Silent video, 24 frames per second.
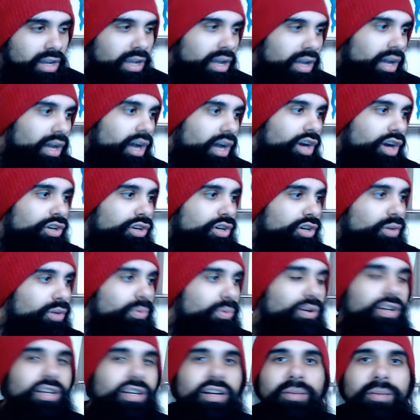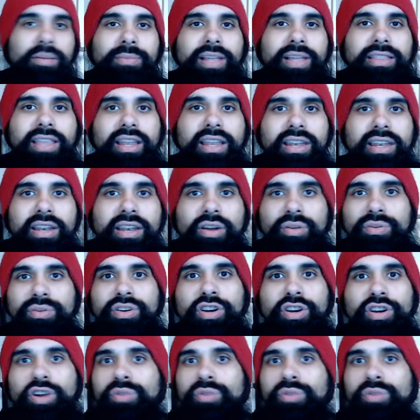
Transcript: A girl will come that they know, no,